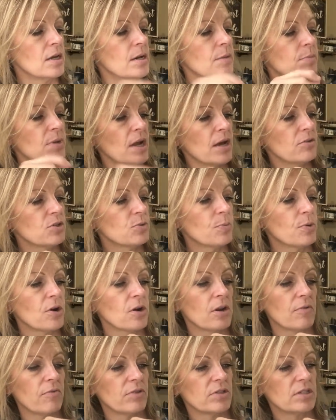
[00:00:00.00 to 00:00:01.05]
But I was a part
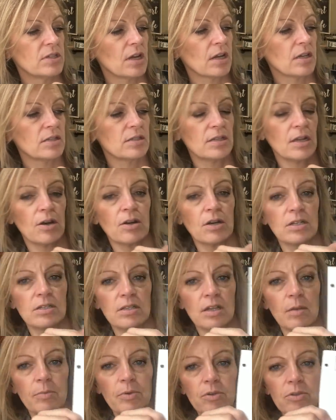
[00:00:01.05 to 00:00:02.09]
of a second Saturday
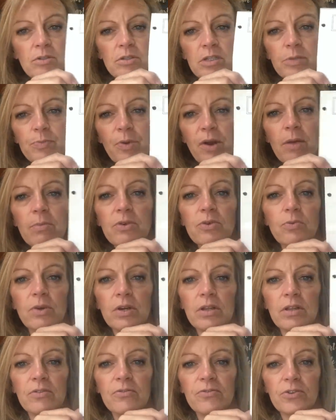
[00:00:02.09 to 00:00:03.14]
sampler. This is probably one
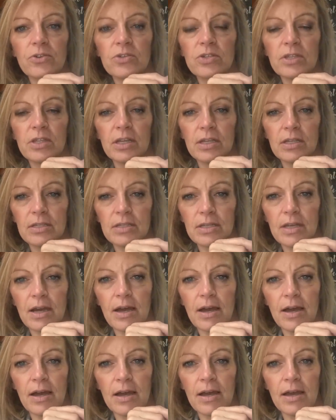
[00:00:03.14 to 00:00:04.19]
of the first things
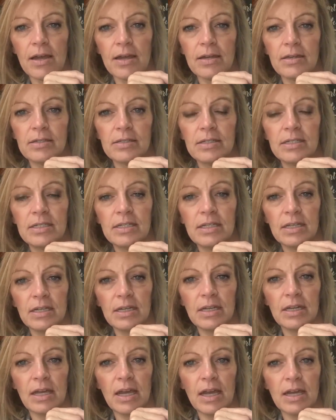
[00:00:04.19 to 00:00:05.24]
I
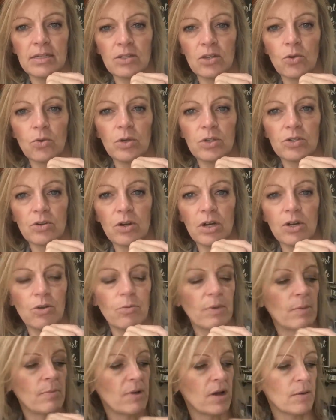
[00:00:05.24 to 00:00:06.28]
did as a quilter. I know
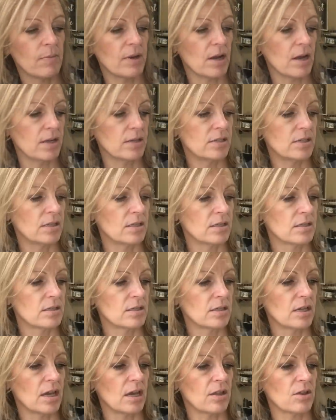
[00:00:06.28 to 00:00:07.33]
my mom and I did this
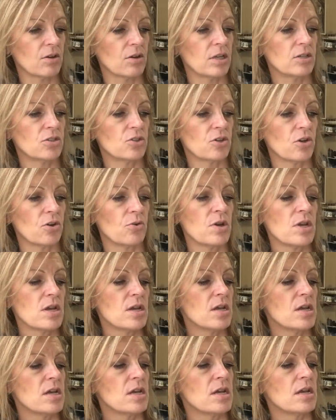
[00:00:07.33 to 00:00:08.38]
together. And so
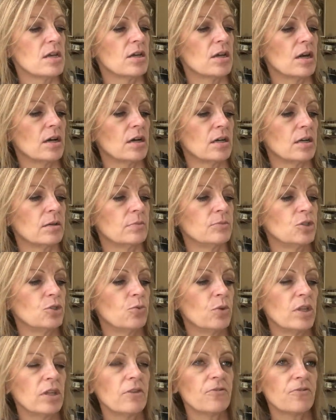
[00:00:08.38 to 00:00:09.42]
um, you
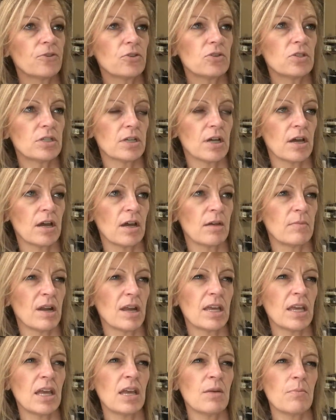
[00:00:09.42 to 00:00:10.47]
went the first time, and I
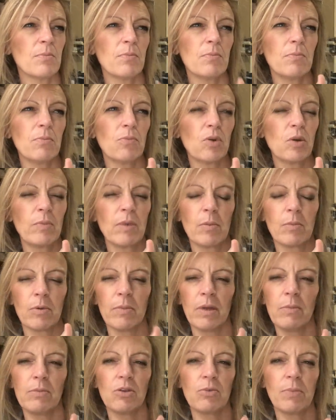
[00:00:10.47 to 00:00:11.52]
can't remember,
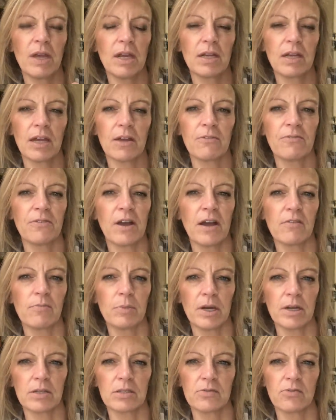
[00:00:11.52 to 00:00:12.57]
maybe you paid like five
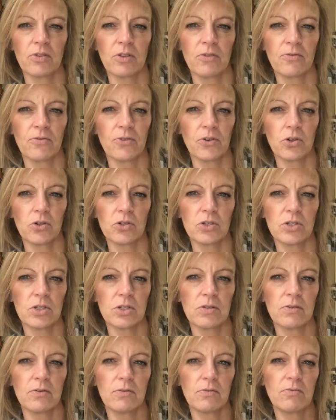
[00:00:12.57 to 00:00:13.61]
bucks for the
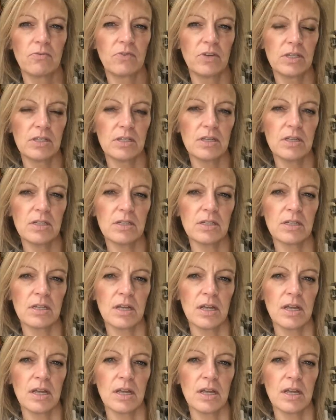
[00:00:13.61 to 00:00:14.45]
first visit,